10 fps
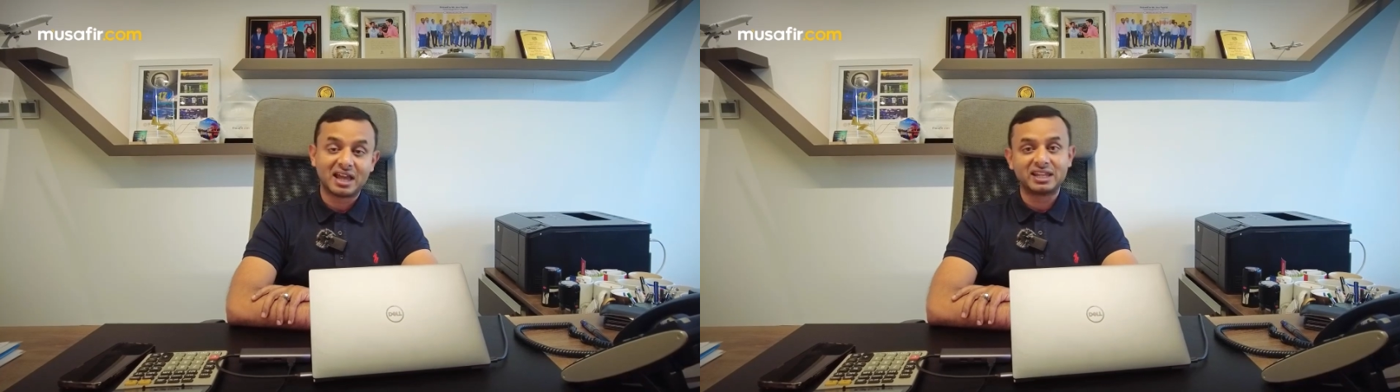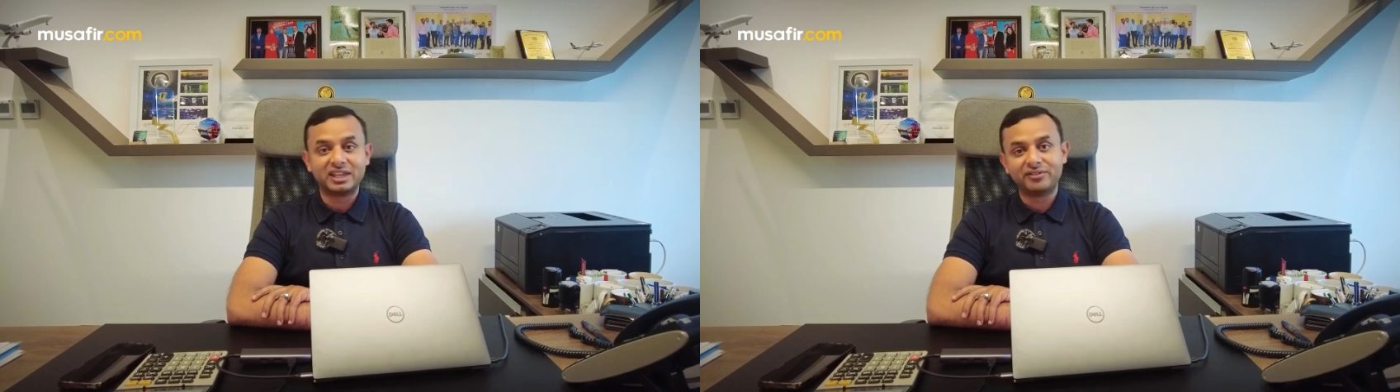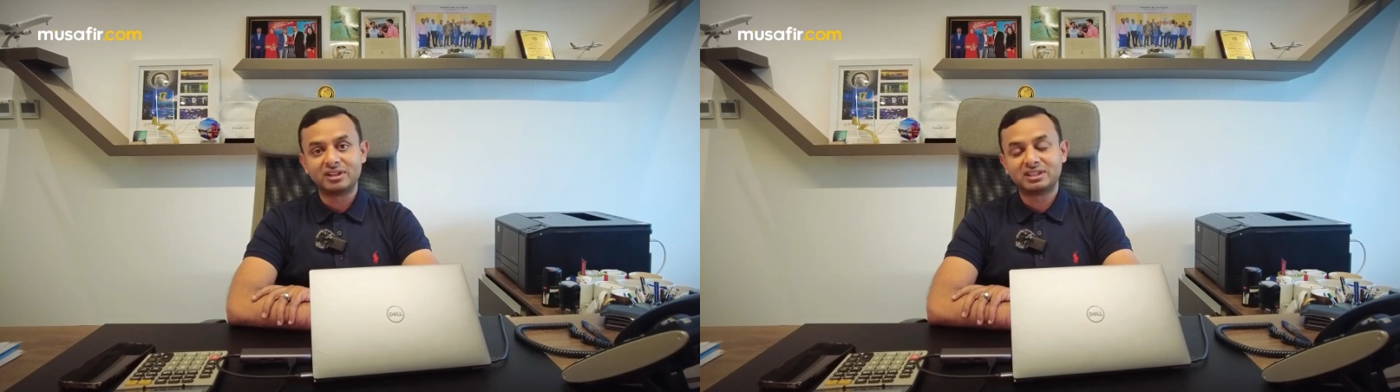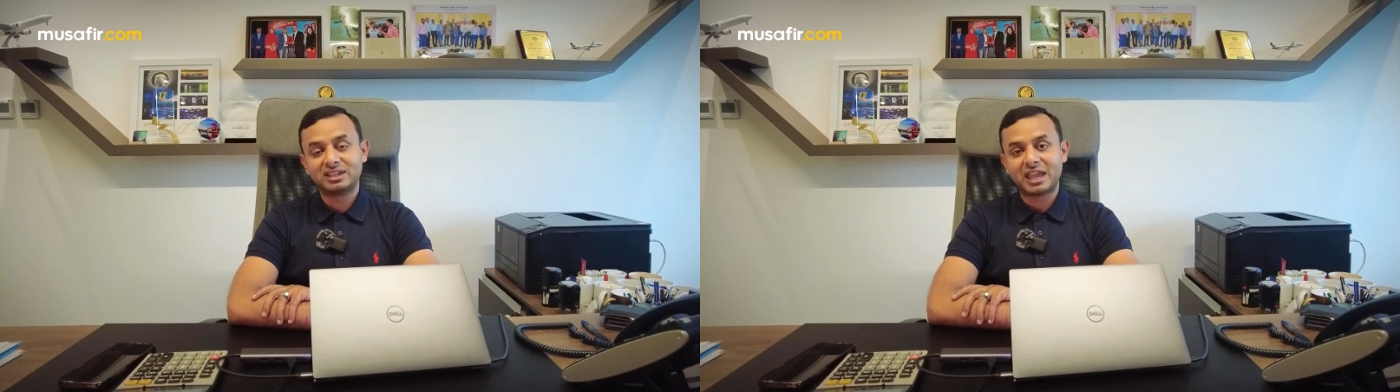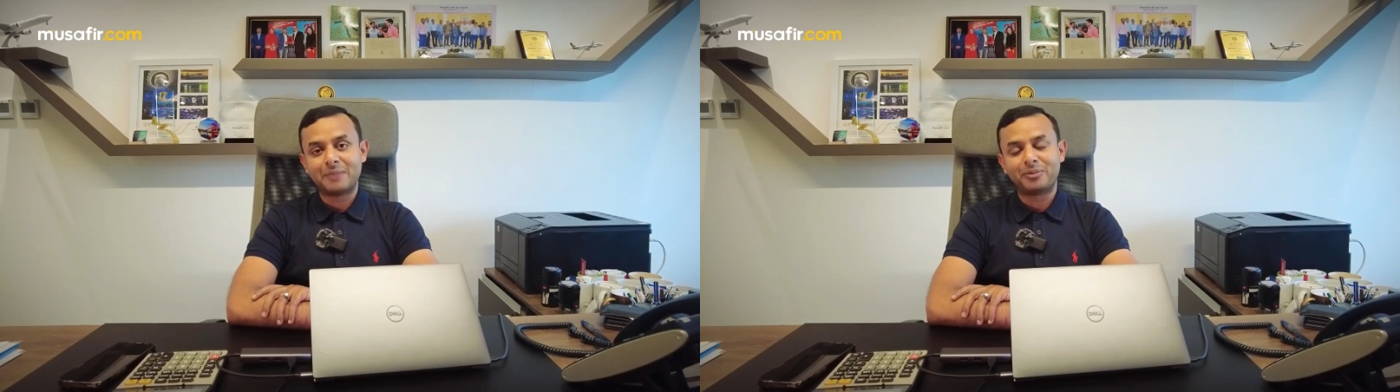and giving
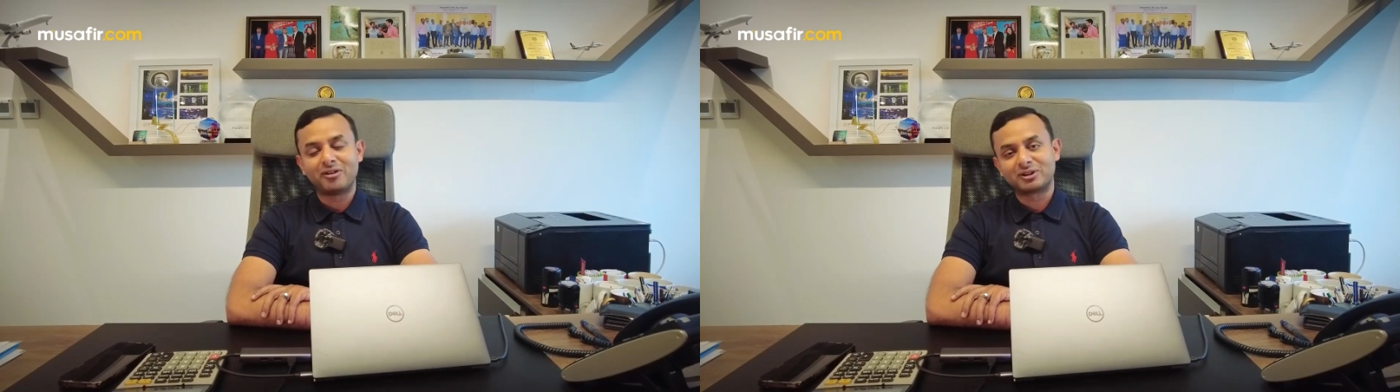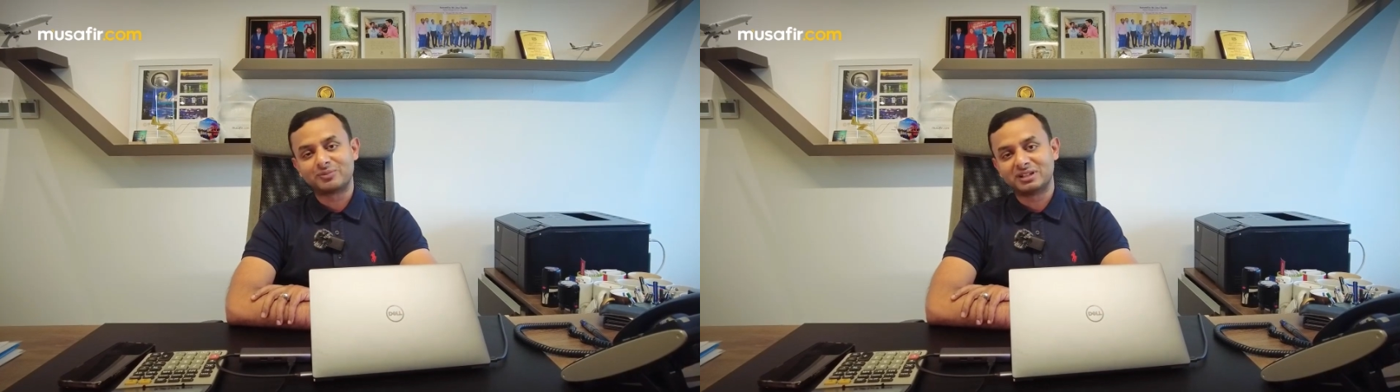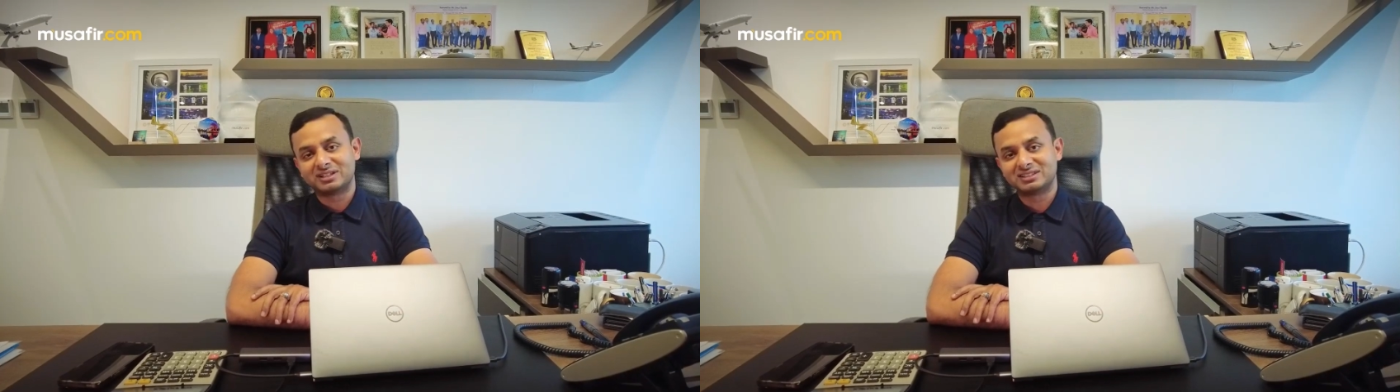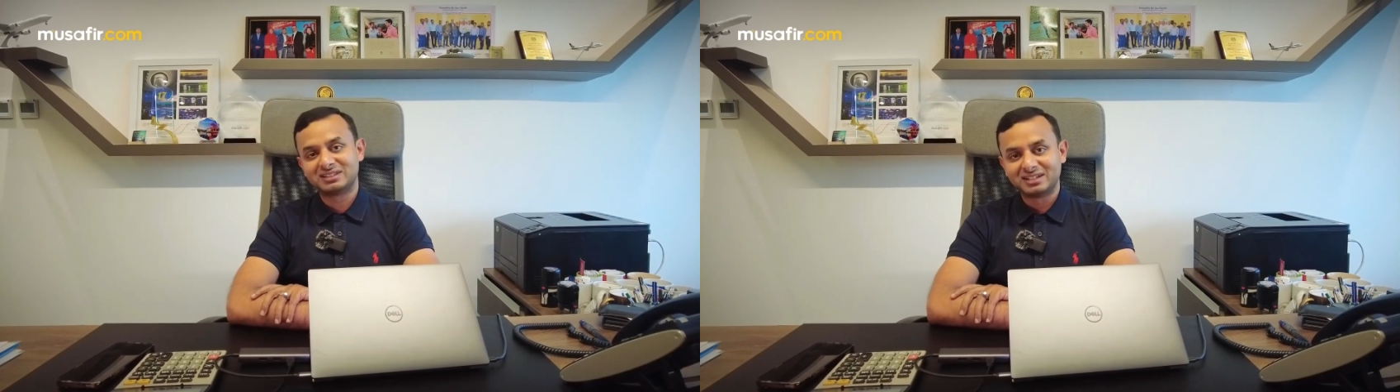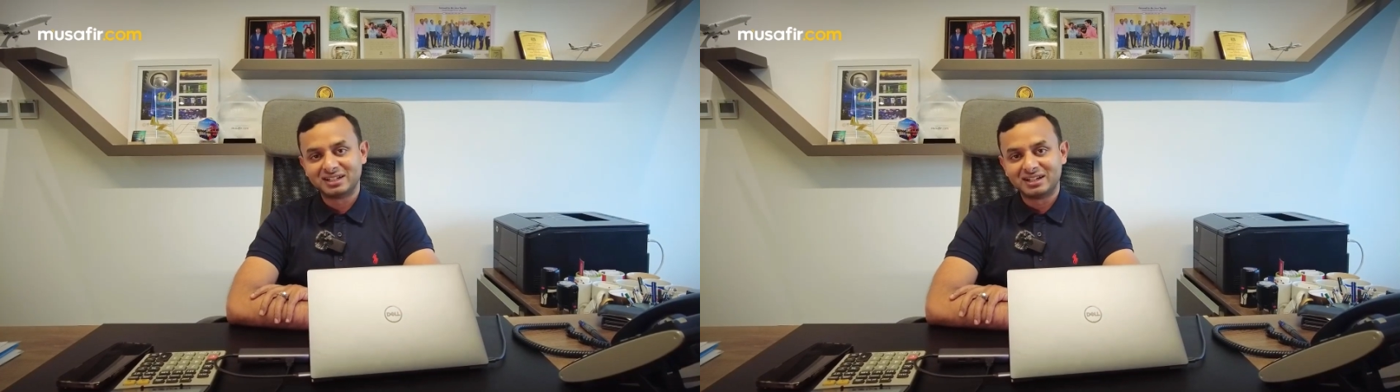the empowerment.
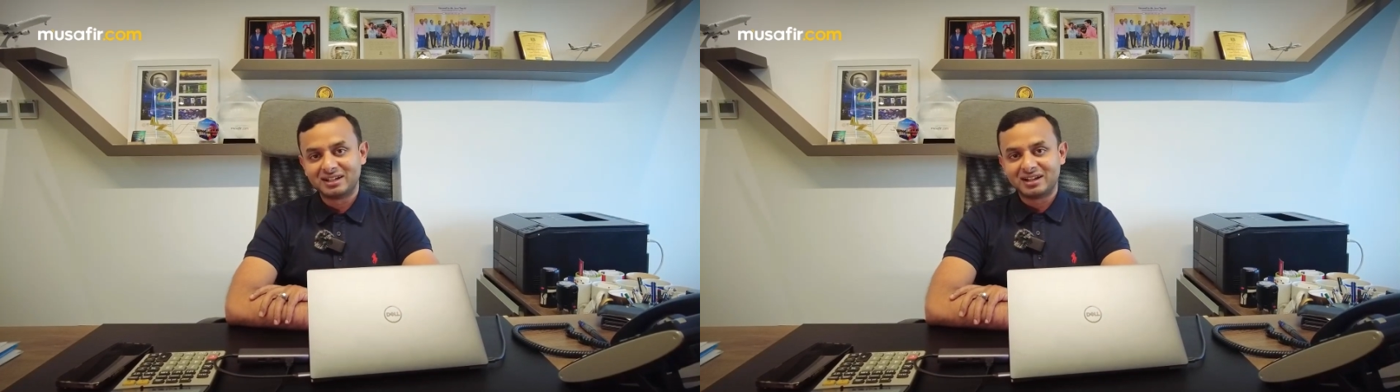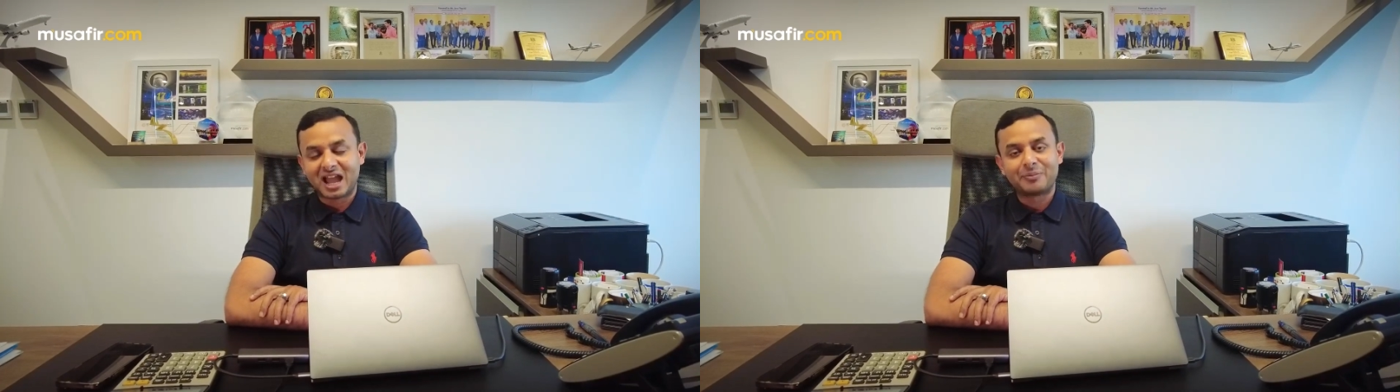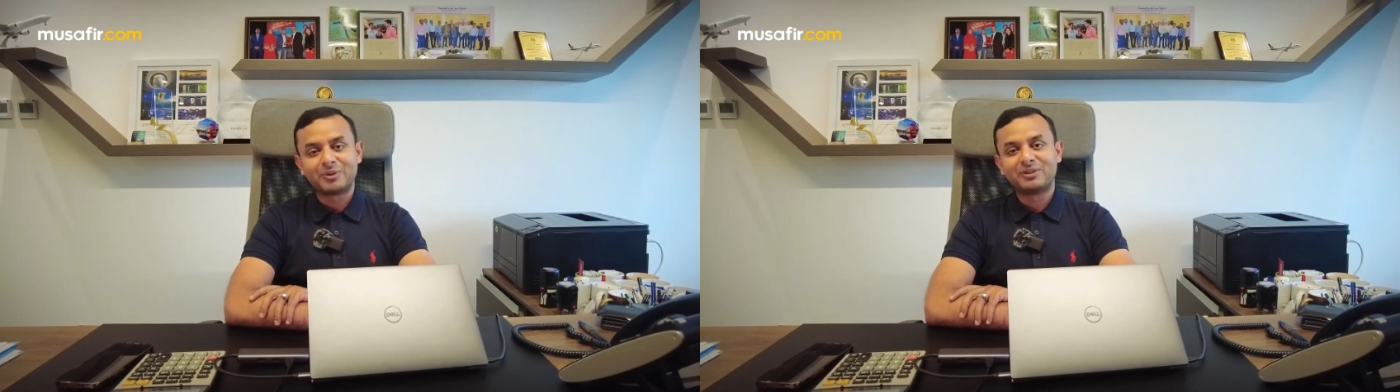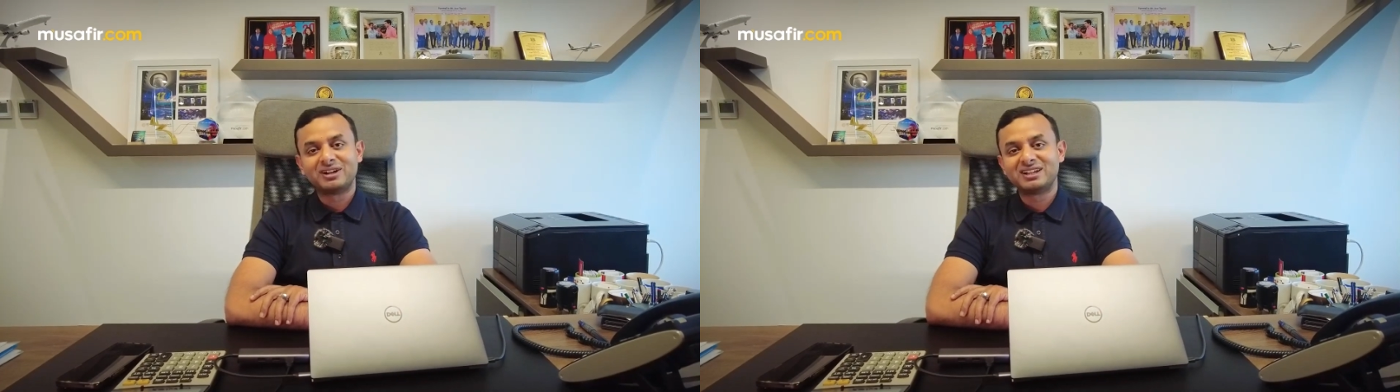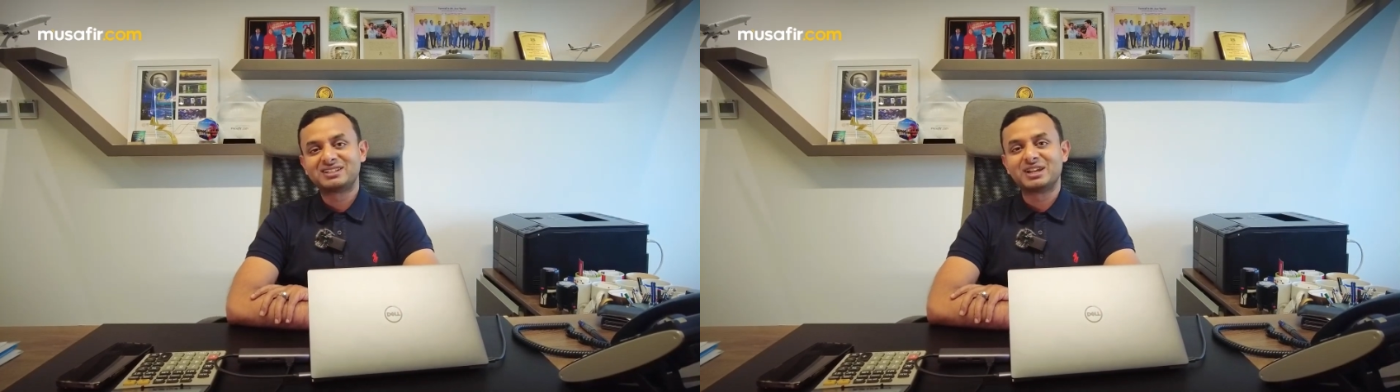Happy
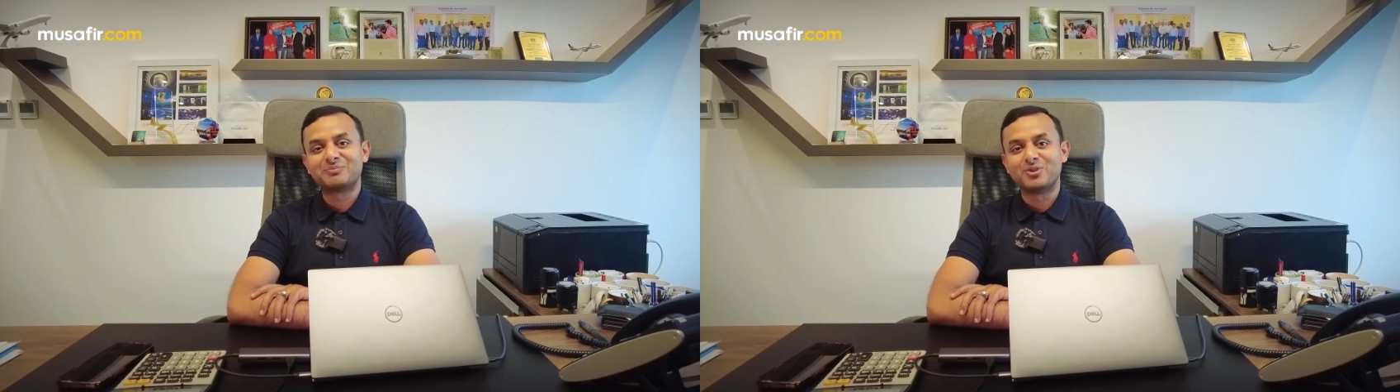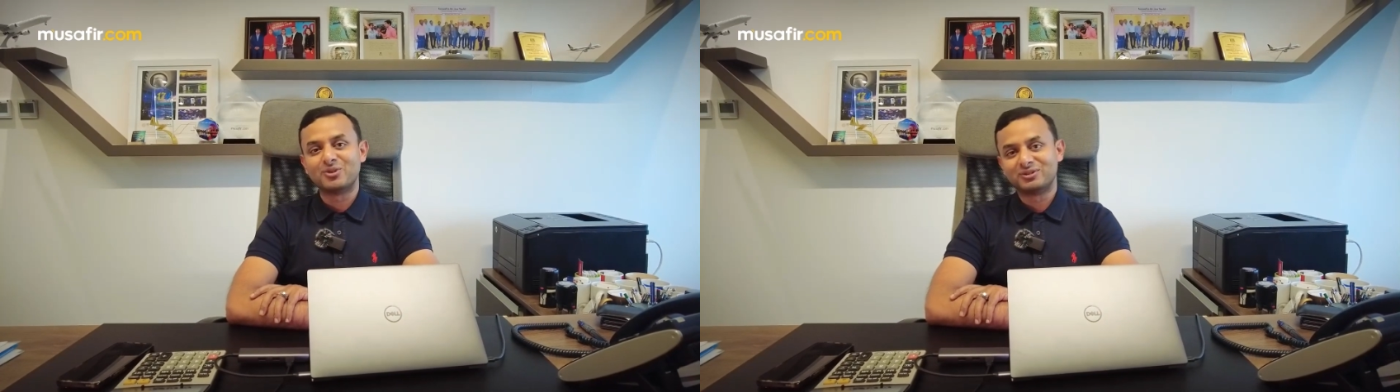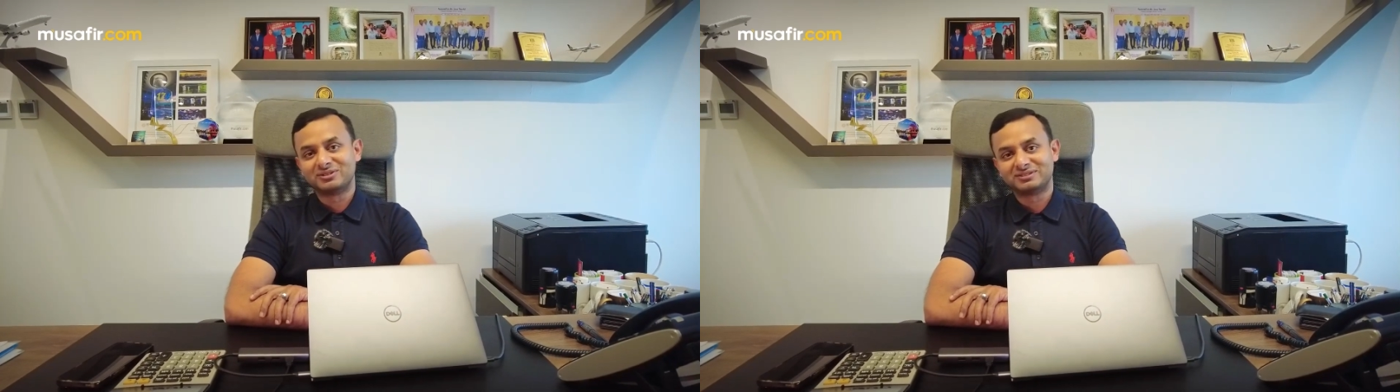birthday, Sheikh Mo.